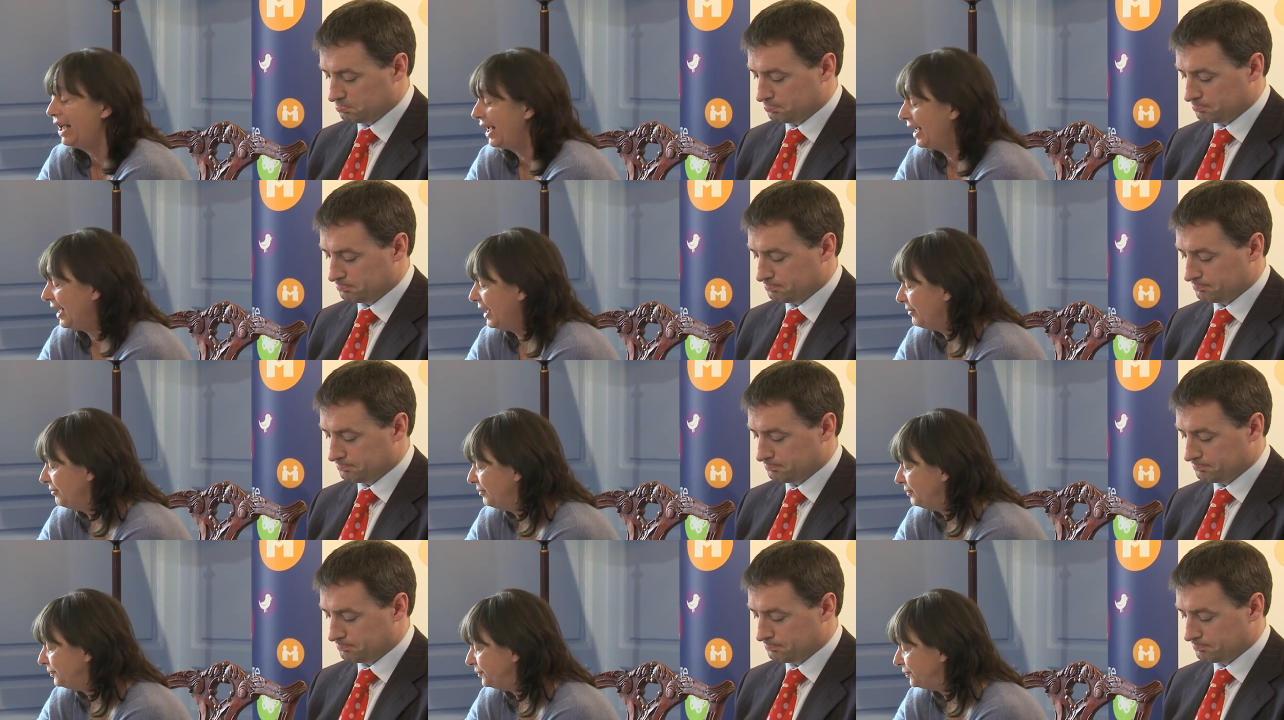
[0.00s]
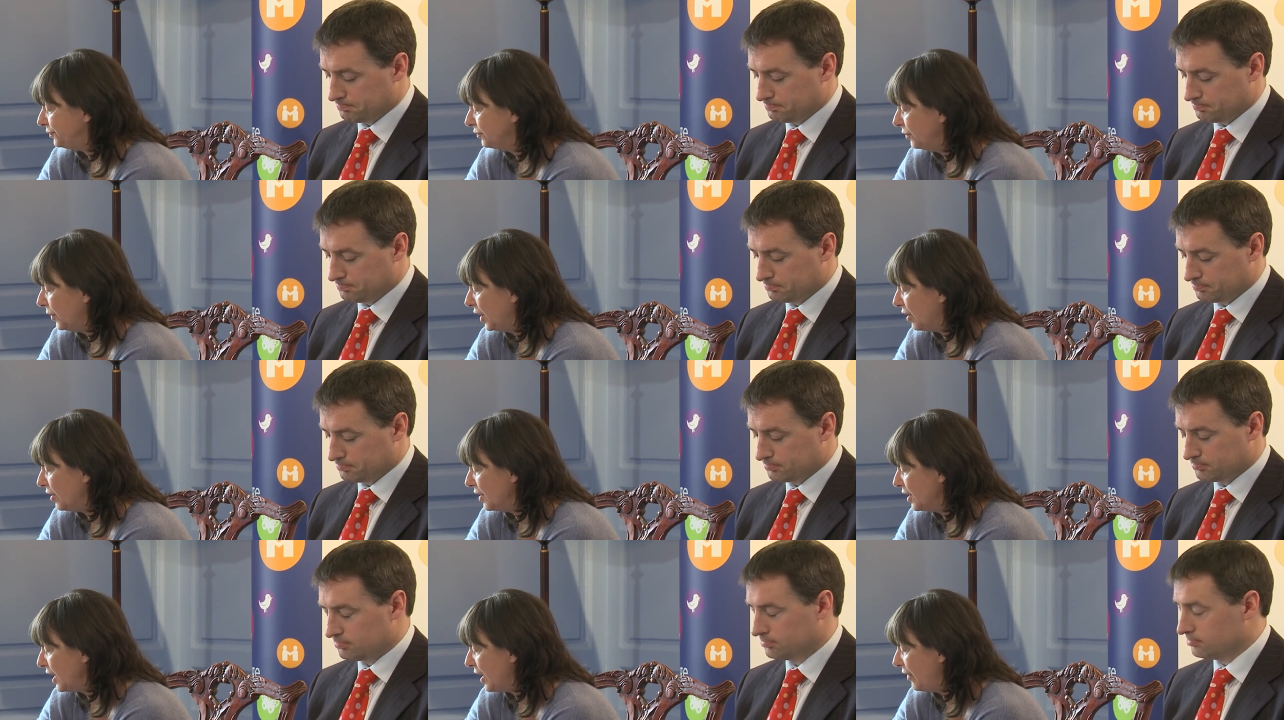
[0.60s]
Speaker 1: Um, we
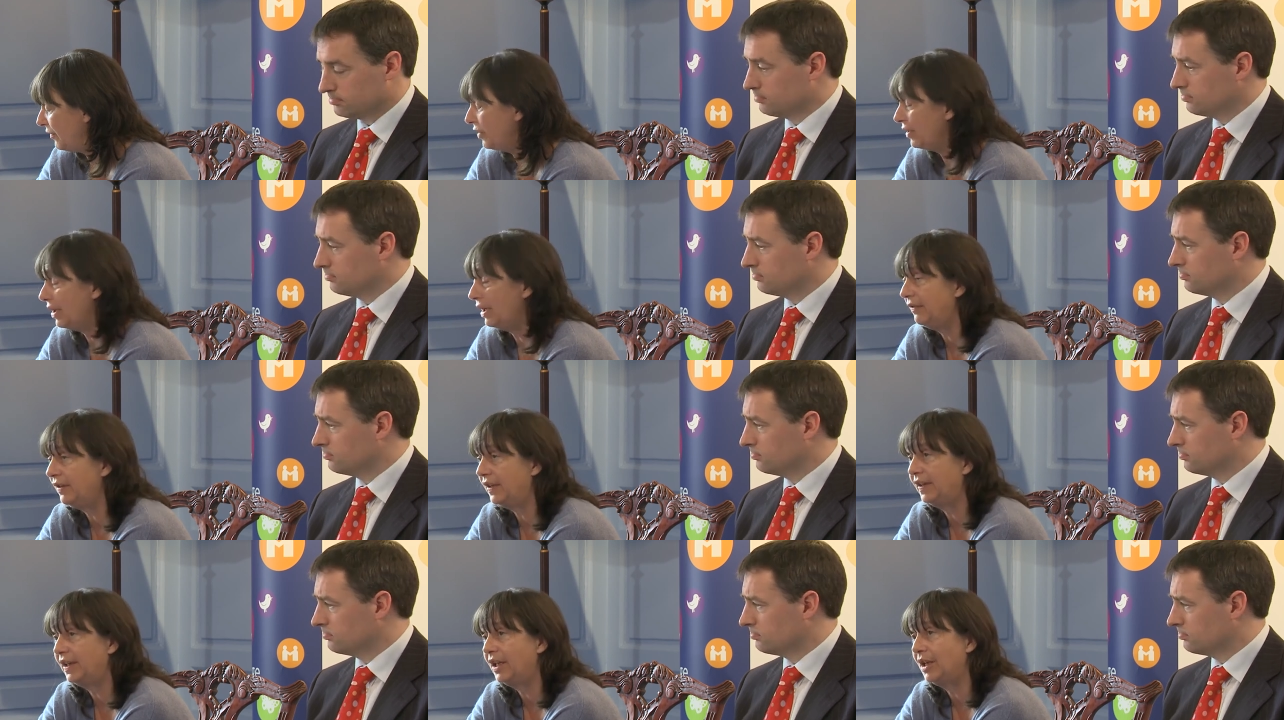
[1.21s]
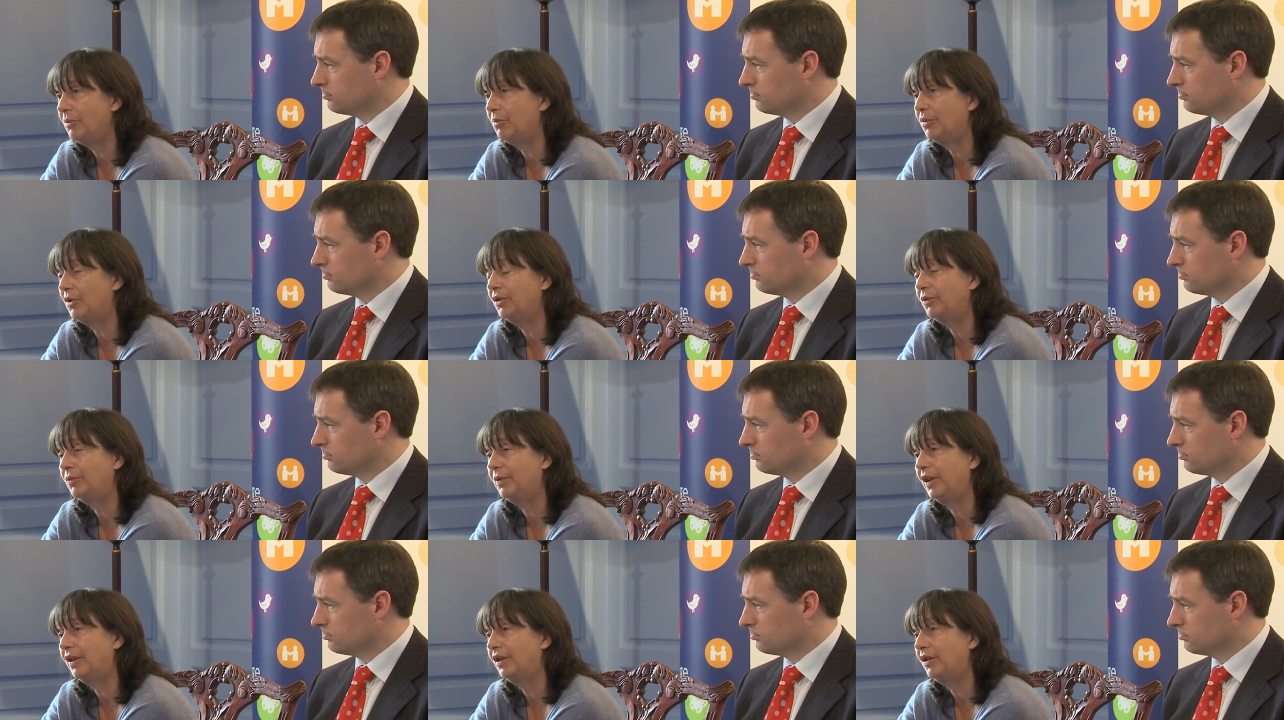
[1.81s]
can't give you everything, but
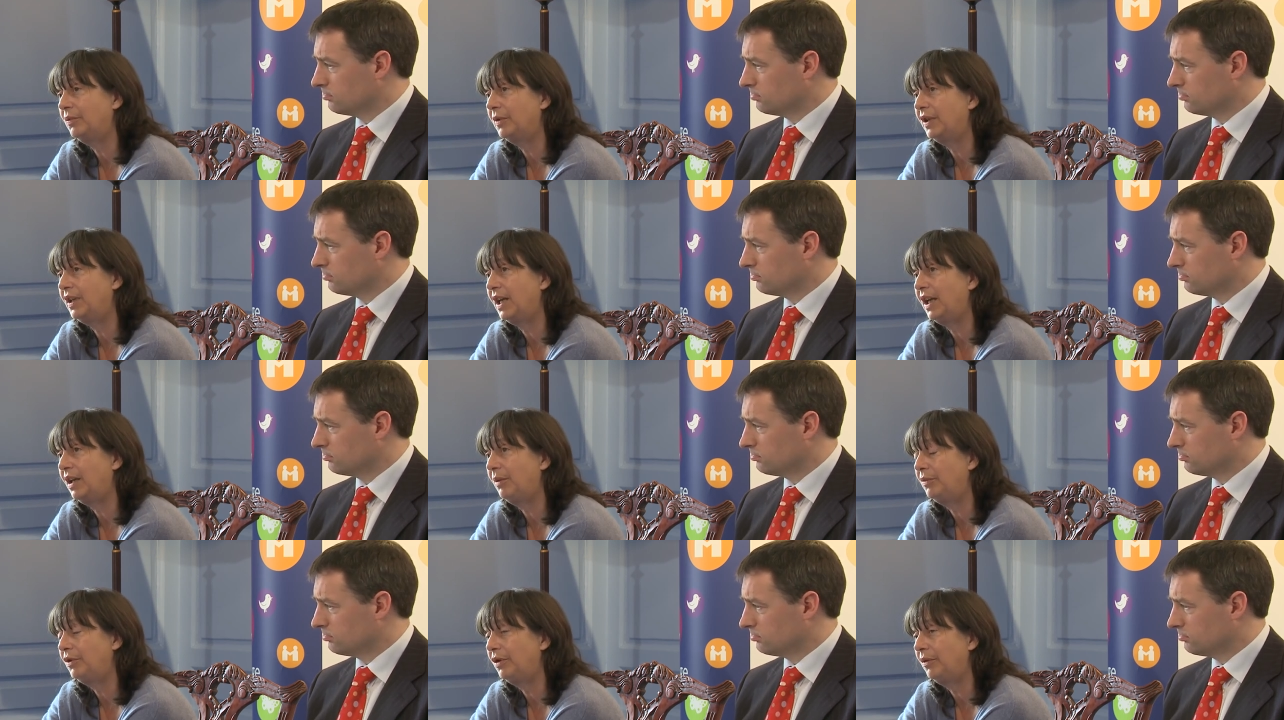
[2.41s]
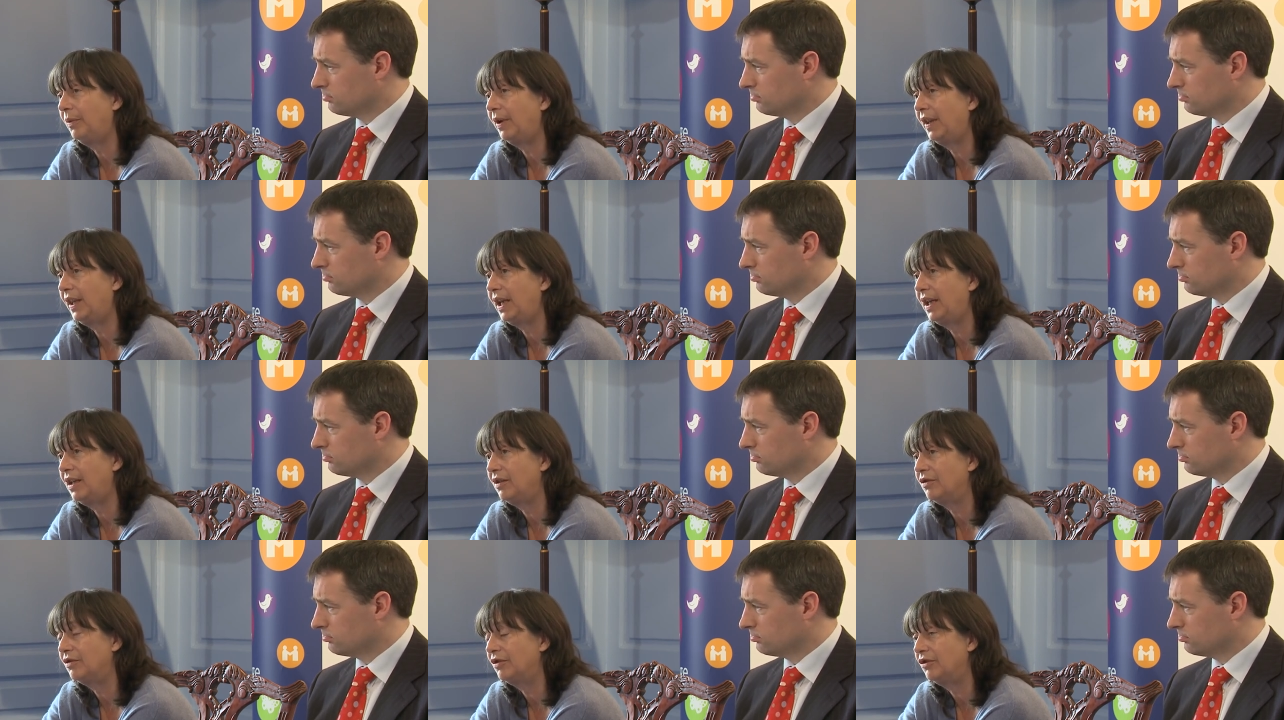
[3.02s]
we thought we'd help you with
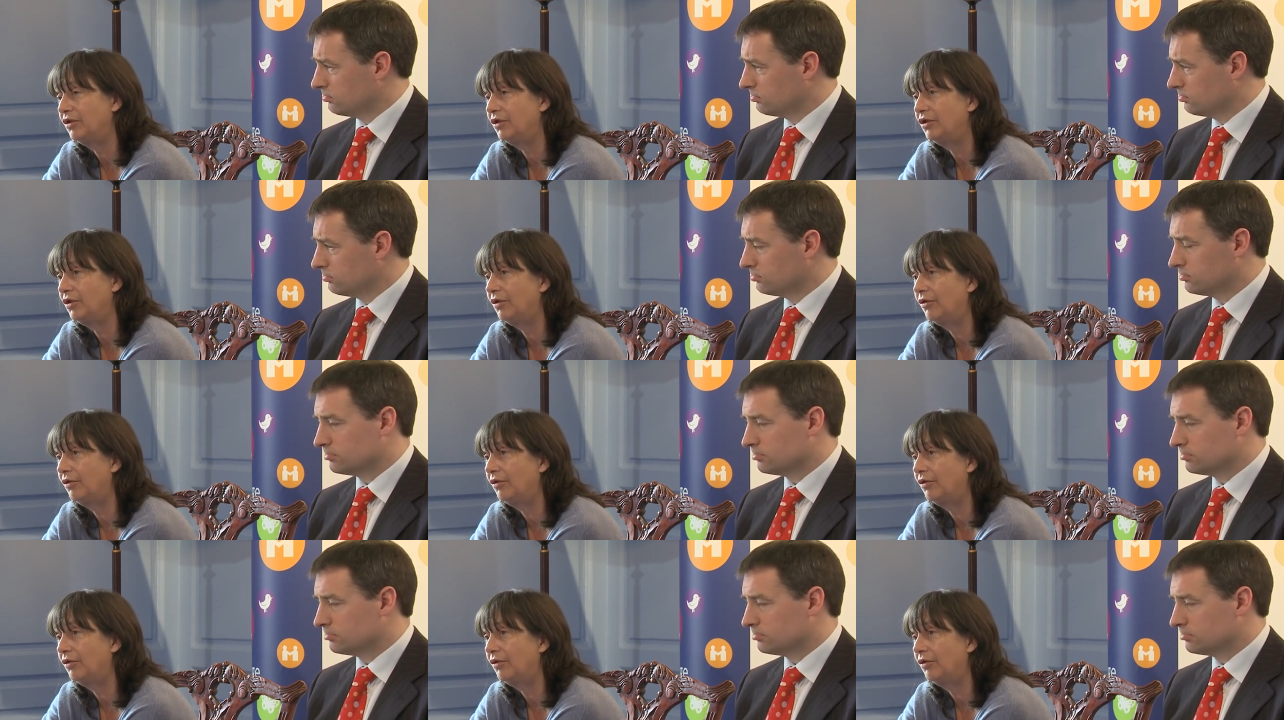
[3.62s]
800